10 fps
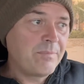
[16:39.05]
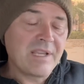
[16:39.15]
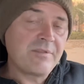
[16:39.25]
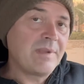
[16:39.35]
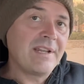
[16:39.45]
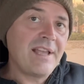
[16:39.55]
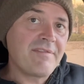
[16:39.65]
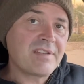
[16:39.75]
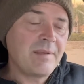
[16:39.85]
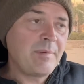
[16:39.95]
because we didn't
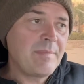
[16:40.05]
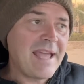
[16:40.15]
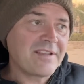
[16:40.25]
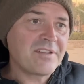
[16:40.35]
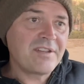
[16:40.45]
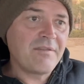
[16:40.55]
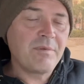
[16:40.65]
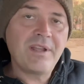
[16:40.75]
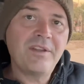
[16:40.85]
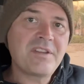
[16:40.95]
have sleeping bags and stuff,
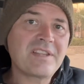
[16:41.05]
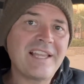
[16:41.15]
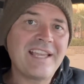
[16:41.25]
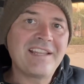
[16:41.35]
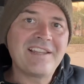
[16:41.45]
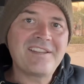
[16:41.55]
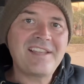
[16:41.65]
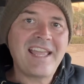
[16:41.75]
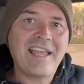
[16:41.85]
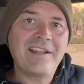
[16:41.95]
we all just laid in the
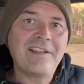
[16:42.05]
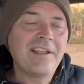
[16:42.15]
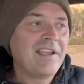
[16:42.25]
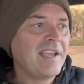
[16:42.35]
sand